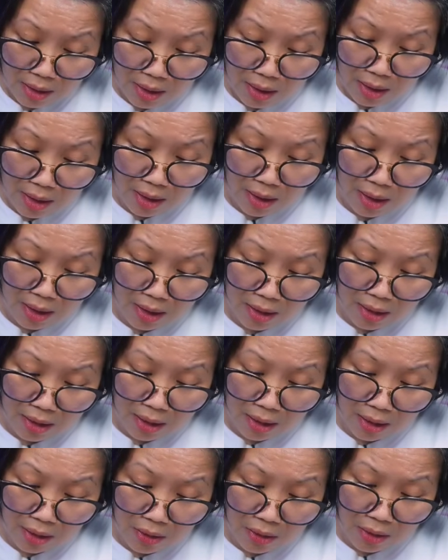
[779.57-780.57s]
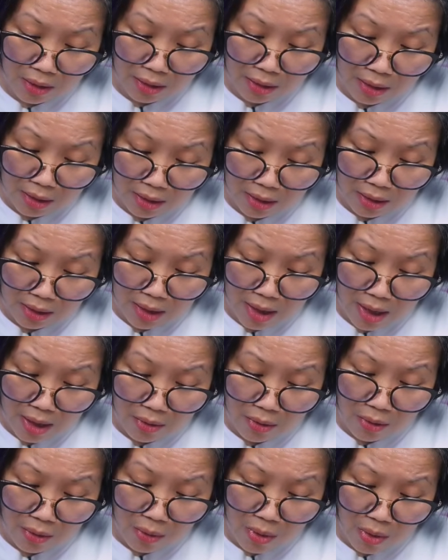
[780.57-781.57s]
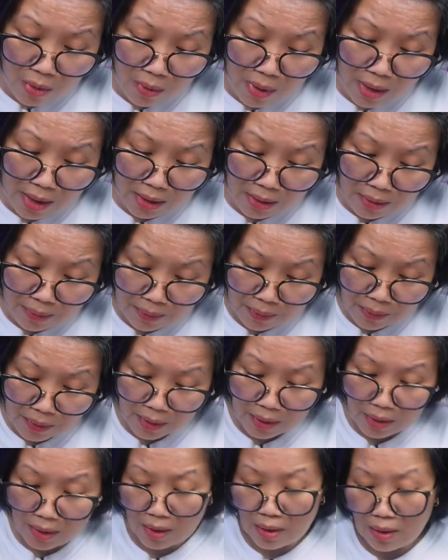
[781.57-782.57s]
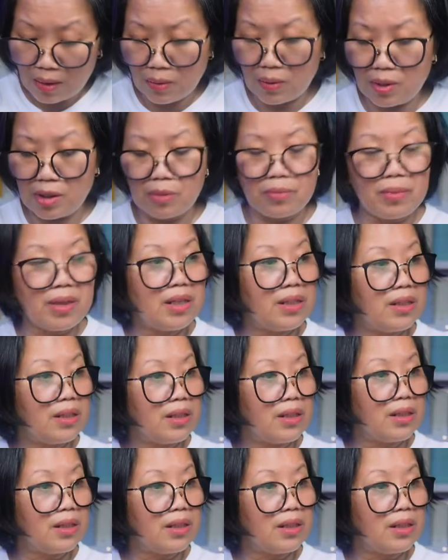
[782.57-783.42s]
and I got the narrower one, which means it